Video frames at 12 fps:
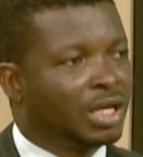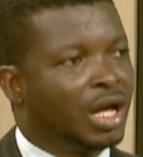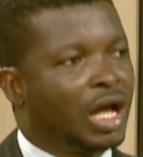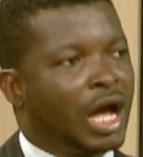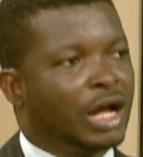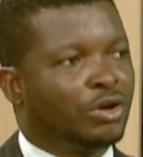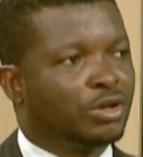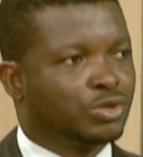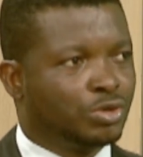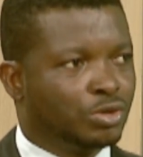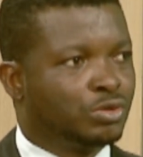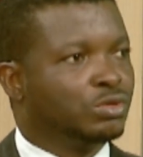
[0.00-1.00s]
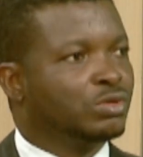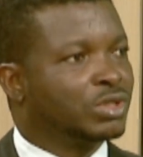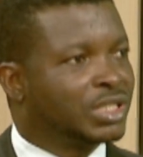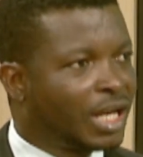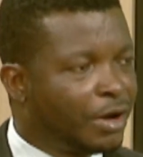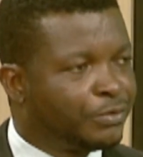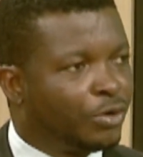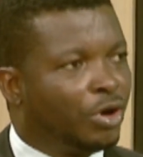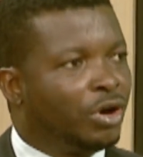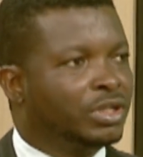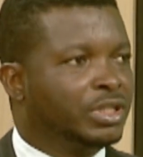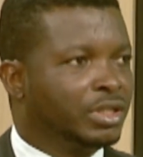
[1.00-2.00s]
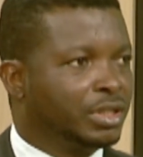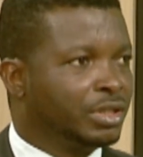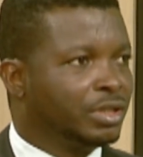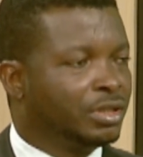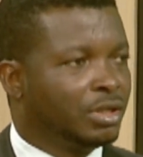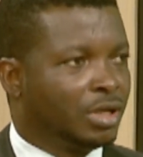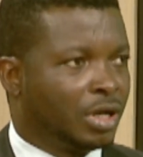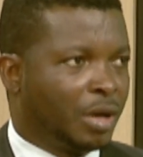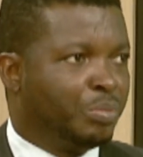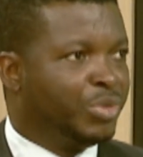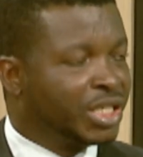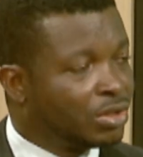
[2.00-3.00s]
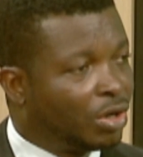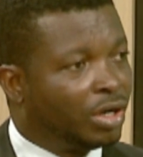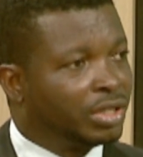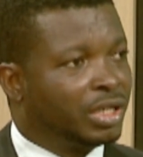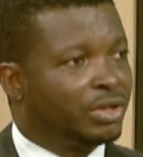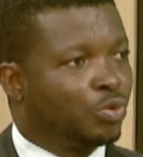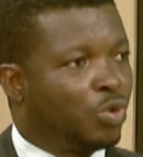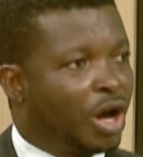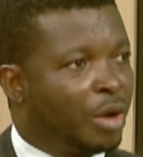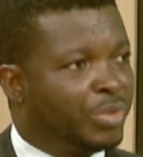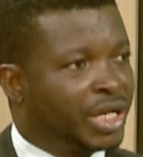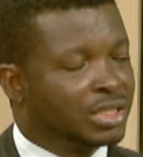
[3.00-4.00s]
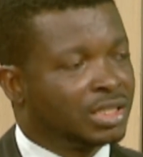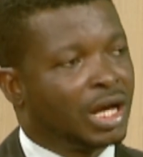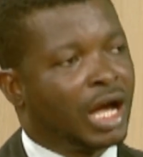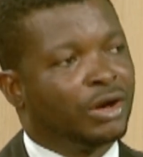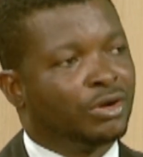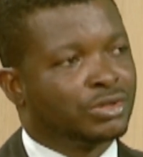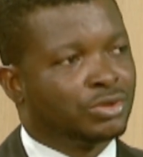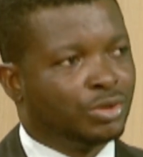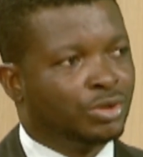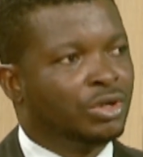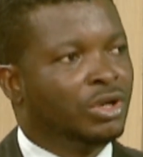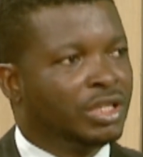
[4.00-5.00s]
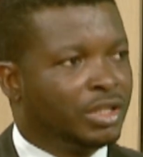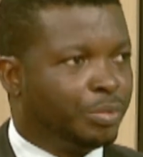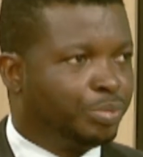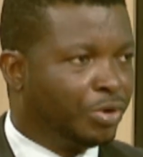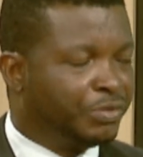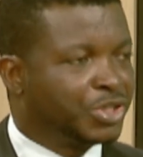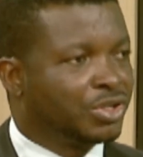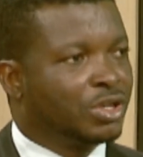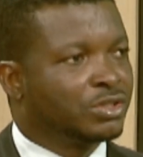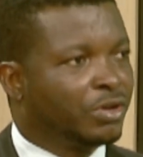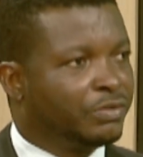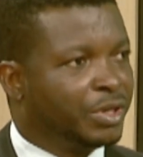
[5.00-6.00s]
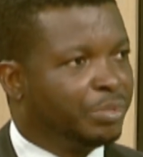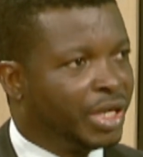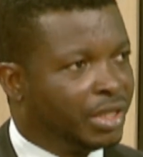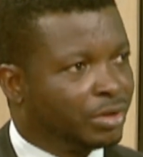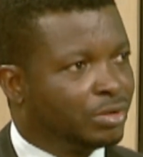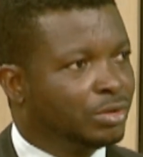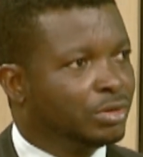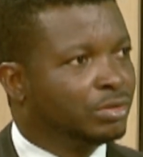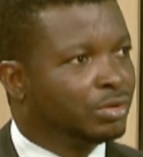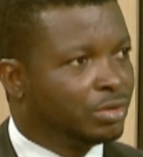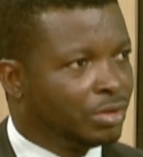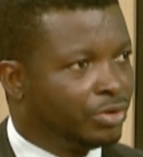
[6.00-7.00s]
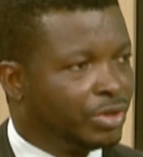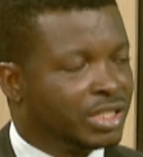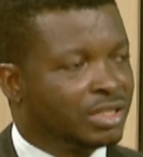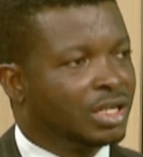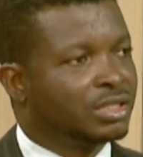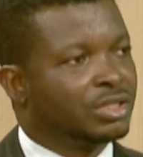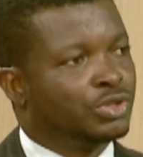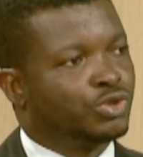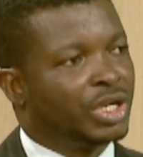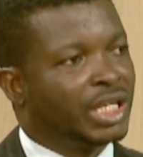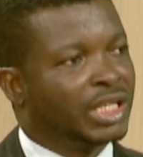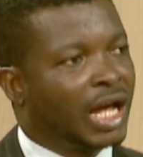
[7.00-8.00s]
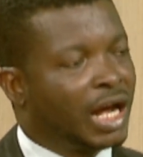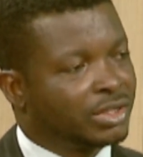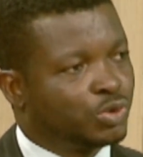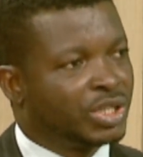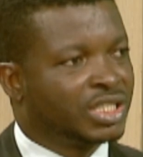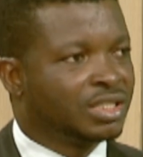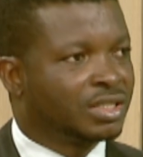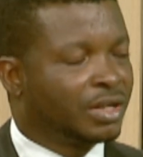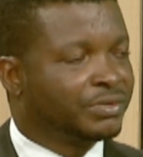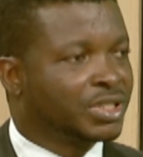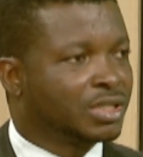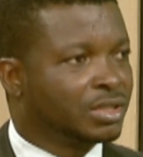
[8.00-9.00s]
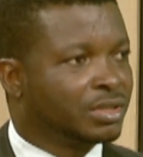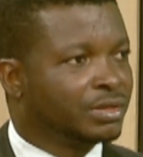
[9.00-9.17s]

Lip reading: and also to serve all the, meet all the requirements and also the provisions of the Medical Residency Training Act 2017?